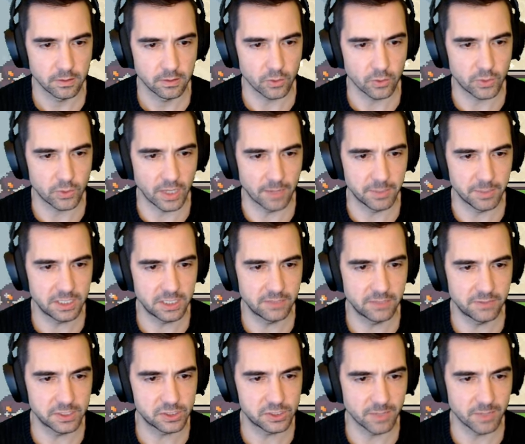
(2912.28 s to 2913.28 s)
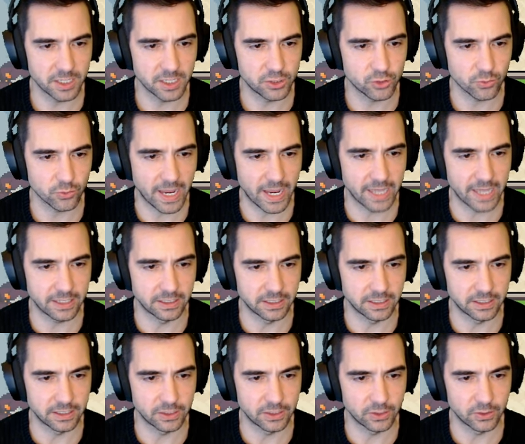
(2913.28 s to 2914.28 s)
Okay, I'm gonna give this to my dragon
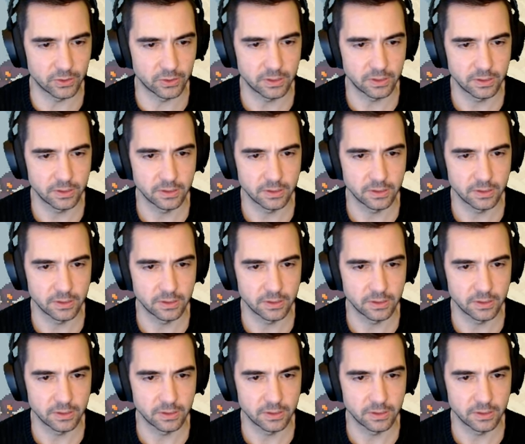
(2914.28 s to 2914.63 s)
here.